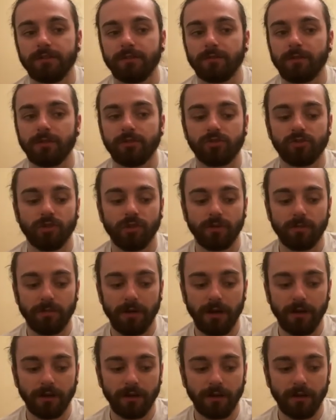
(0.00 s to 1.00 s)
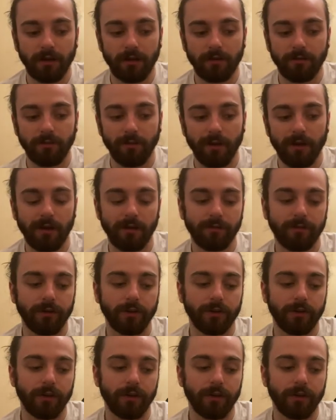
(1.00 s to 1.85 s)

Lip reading: a wee short paragraph, whatever,